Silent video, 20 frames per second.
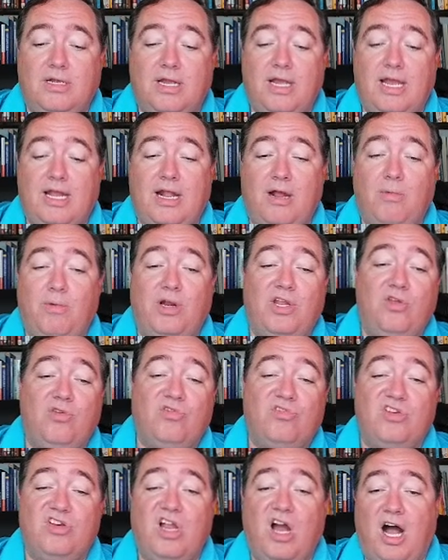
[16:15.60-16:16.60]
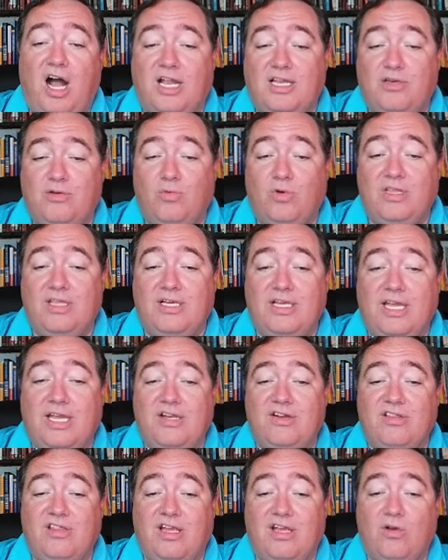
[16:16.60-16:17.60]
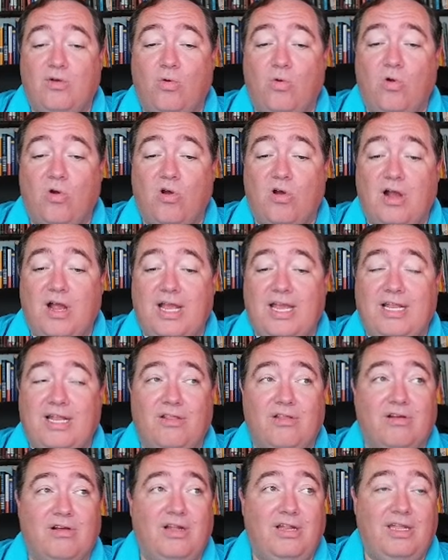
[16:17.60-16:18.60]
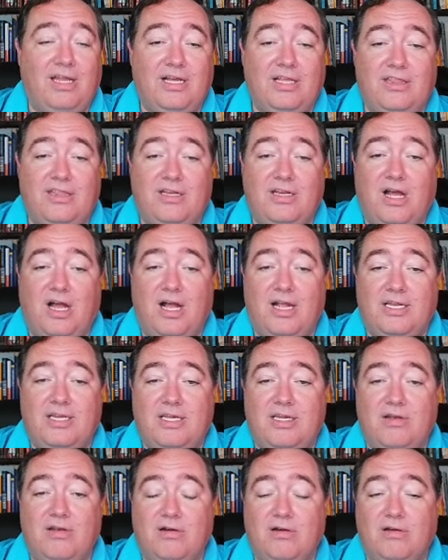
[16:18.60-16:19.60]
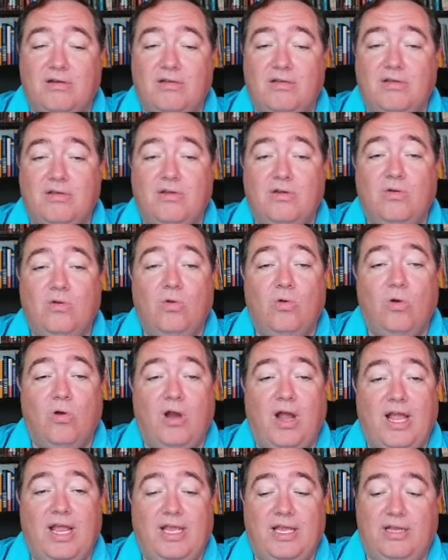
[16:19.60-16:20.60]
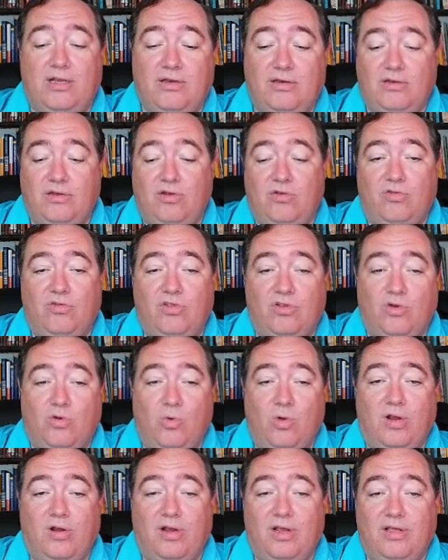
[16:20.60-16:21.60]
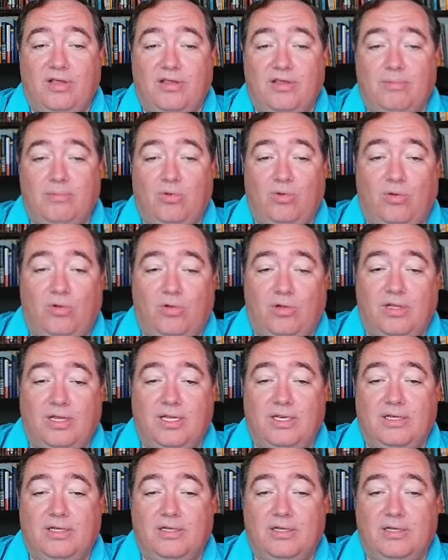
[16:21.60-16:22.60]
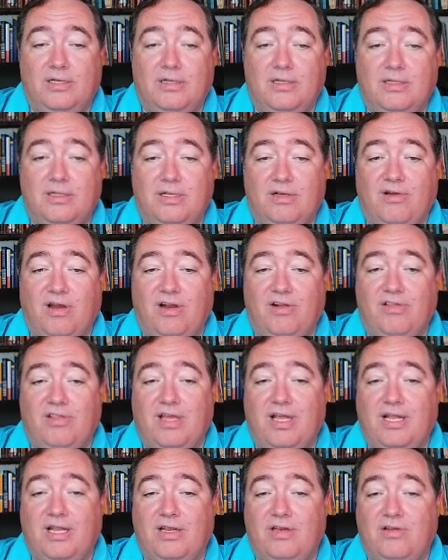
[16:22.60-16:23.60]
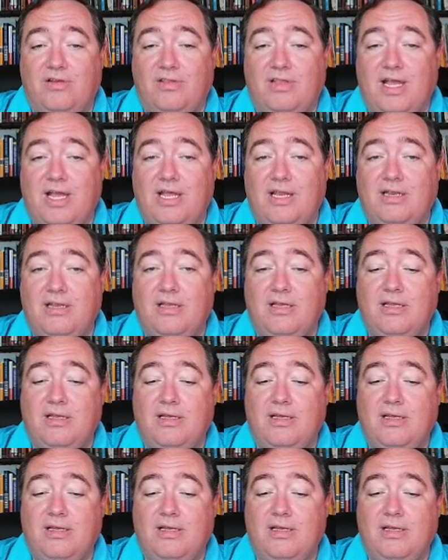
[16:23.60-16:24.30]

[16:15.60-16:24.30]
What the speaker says: and I want to use not. Once again, just like or, I can either click the not here, or I can use the query symbol and the greater than and do that.